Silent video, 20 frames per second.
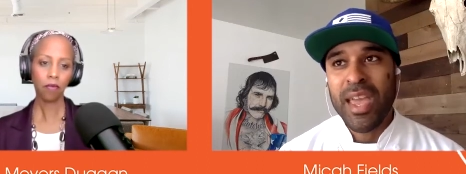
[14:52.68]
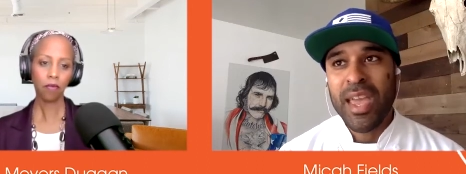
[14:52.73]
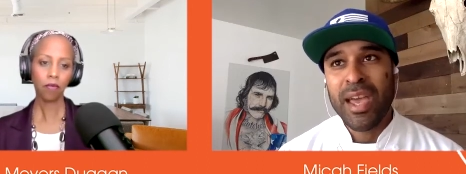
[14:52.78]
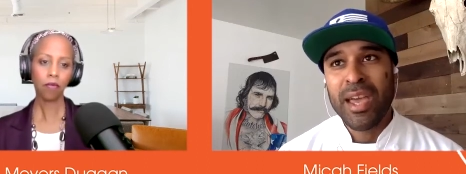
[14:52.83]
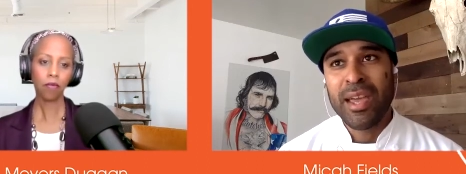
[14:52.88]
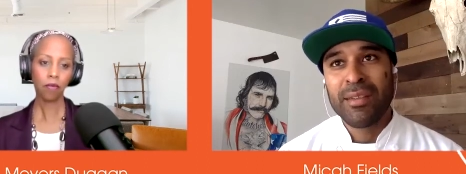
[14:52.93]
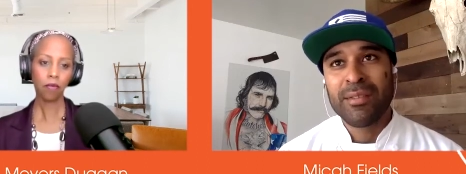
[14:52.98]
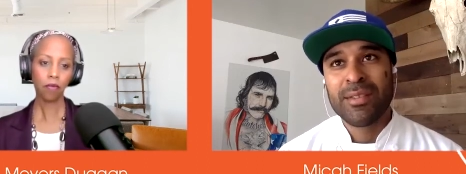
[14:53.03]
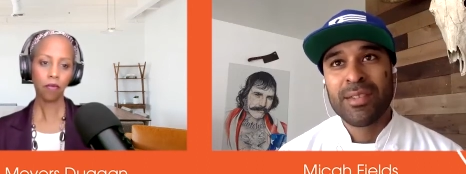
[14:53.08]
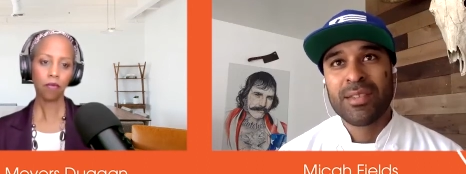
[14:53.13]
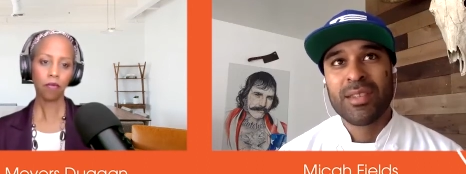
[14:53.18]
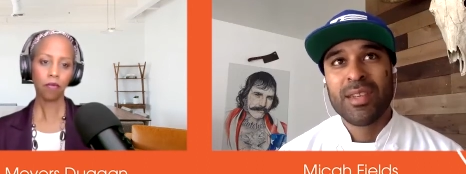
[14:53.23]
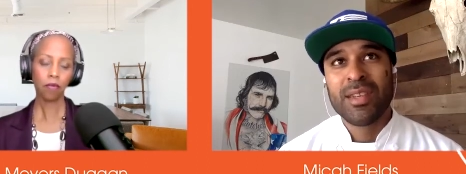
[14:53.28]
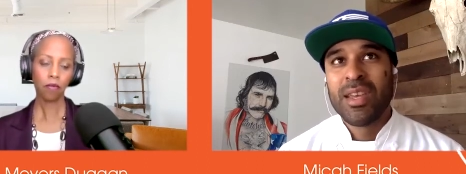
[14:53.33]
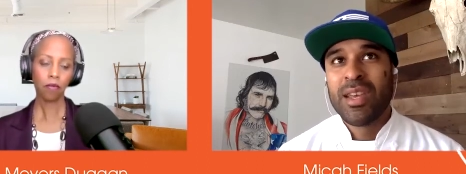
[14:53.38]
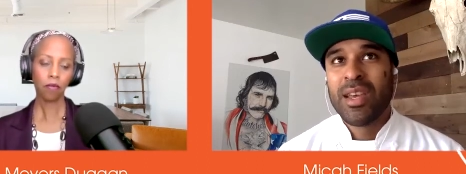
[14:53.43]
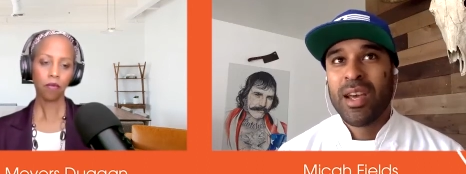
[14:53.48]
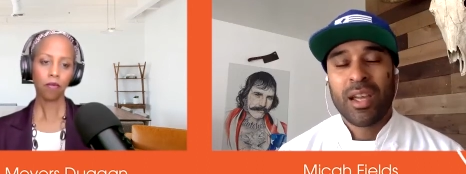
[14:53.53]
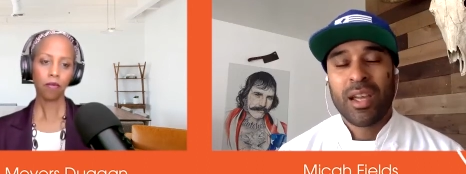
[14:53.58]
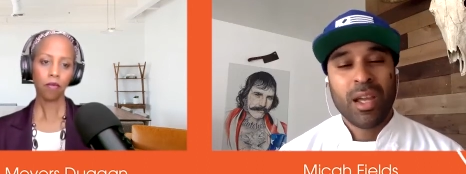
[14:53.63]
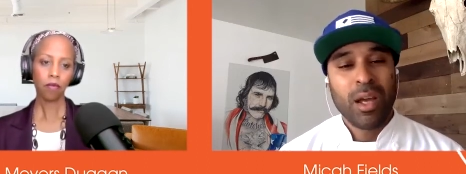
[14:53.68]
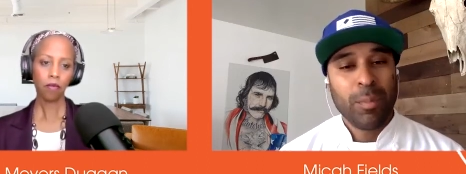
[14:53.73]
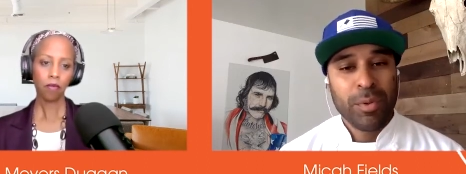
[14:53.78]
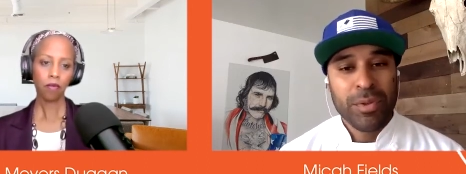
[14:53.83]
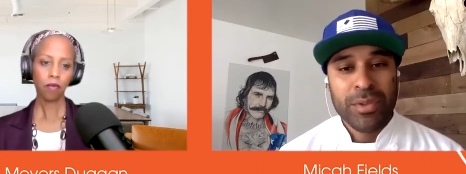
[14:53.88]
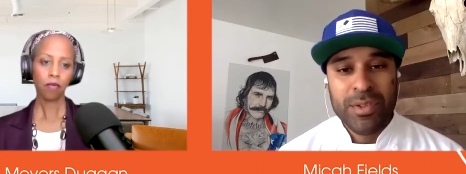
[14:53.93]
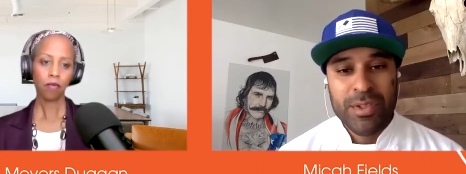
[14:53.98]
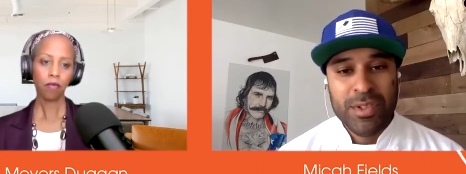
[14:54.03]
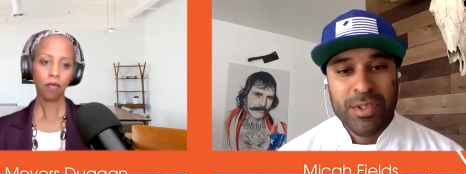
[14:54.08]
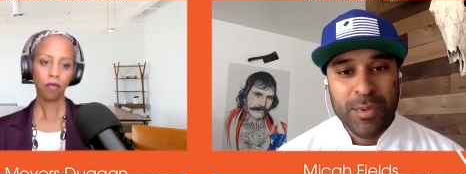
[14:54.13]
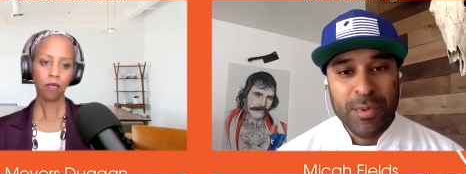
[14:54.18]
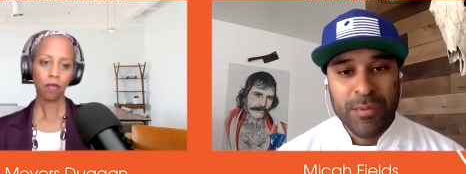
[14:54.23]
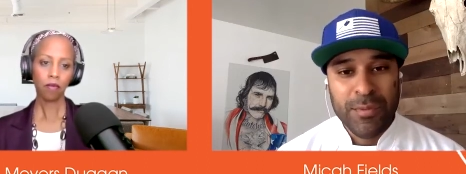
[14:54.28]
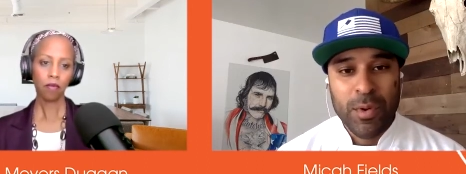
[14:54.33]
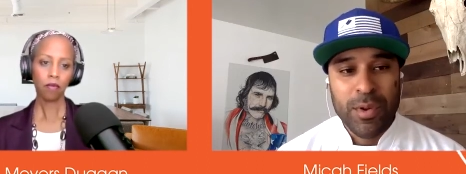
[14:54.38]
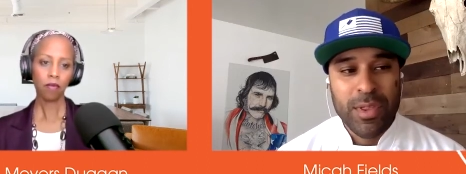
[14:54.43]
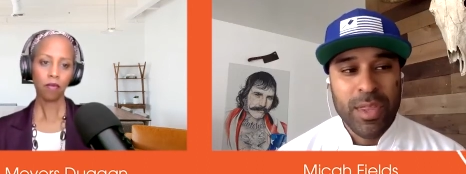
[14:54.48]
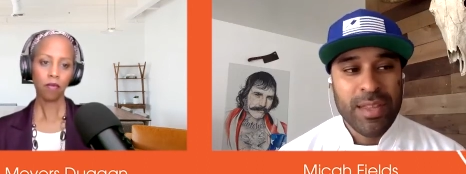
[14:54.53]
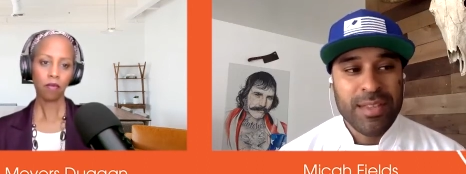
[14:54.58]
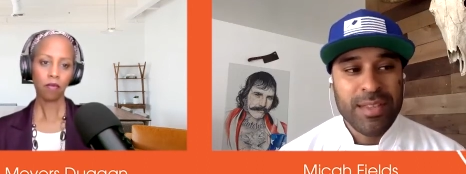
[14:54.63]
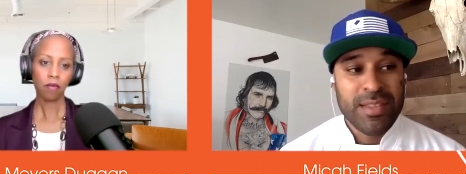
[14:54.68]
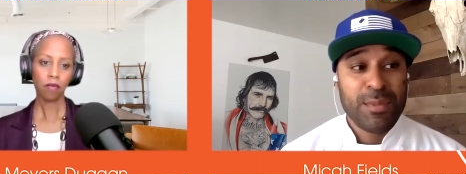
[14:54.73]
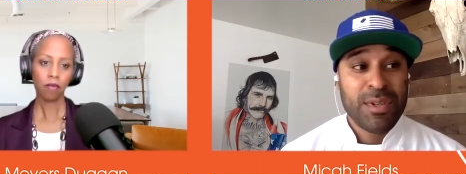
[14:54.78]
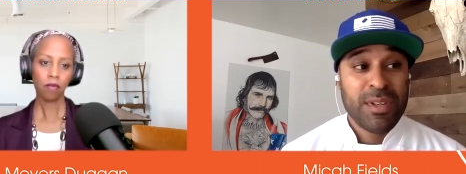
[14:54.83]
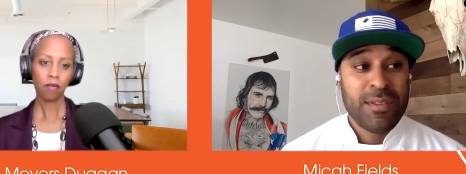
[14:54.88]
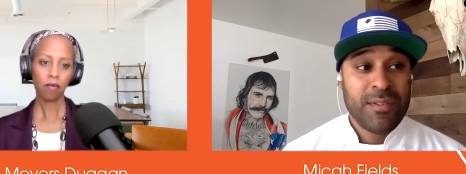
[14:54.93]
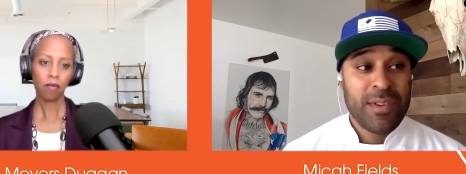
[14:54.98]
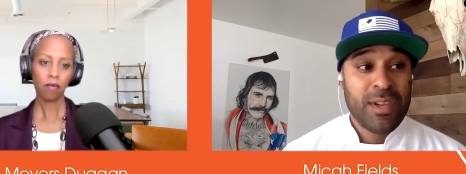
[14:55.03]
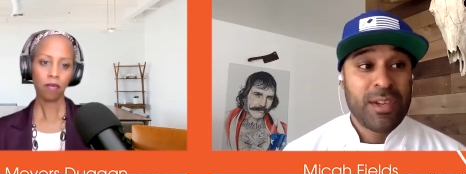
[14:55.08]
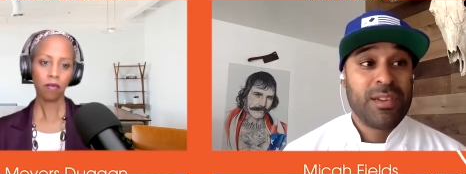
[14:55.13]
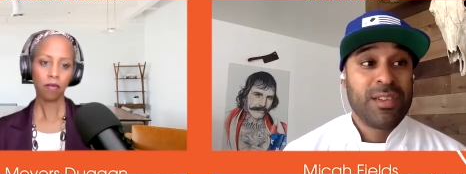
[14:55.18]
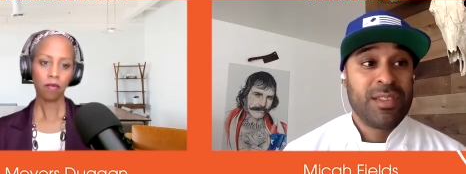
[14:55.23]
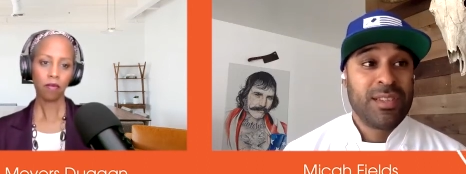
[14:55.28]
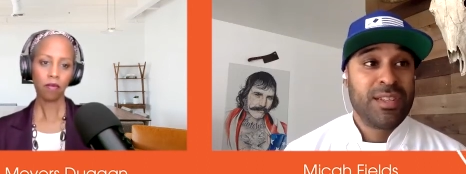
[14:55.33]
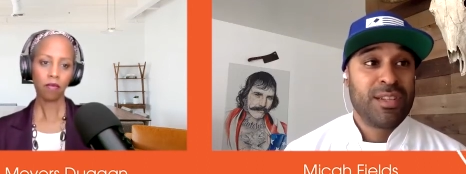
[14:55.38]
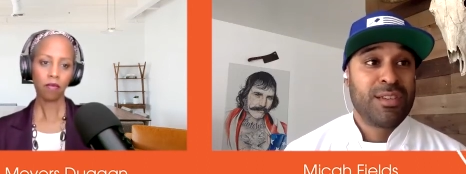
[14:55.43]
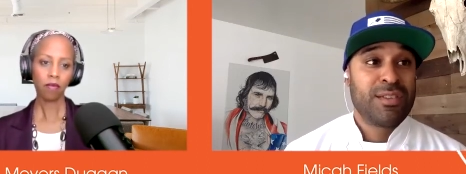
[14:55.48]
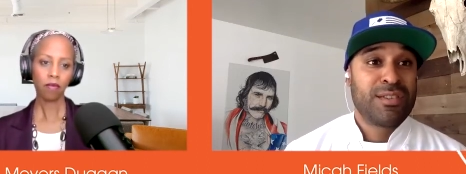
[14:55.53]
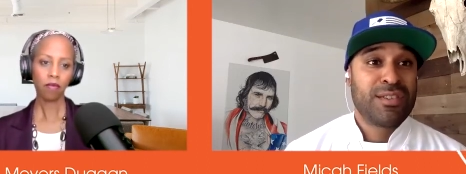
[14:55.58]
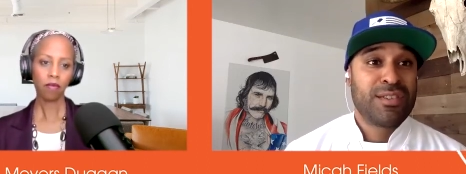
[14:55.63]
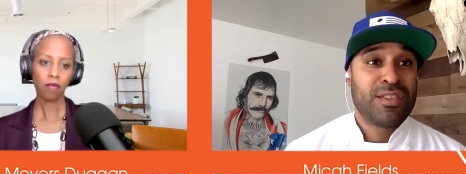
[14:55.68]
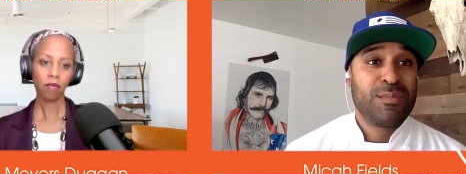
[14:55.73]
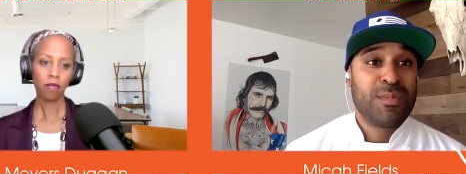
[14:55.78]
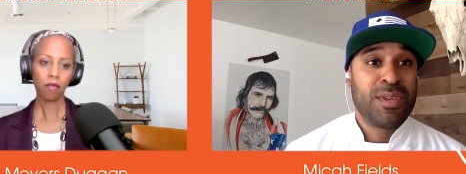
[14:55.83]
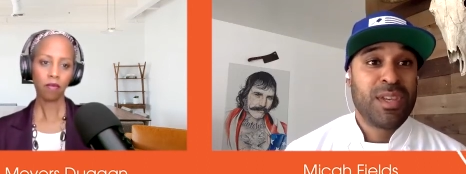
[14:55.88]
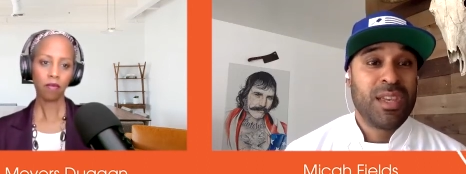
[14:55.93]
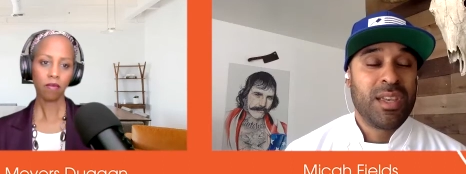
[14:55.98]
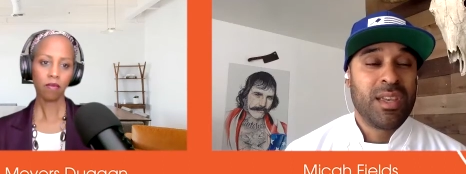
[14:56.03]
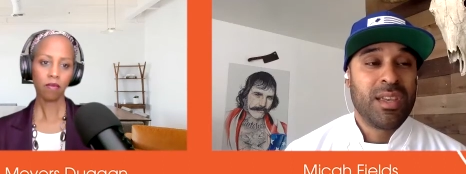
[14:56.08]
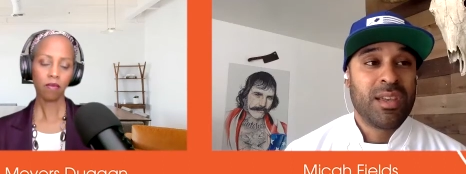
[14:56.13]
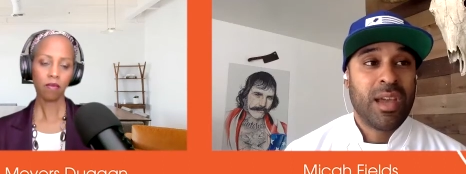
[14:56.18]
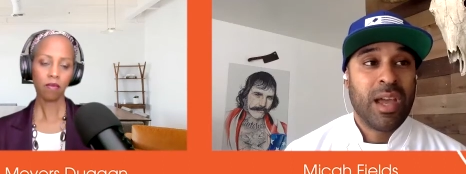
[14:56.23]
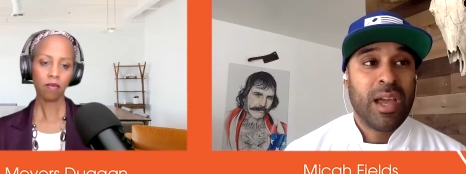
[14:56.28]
Speaker 1: and a couple years before that, somebody very dear to me,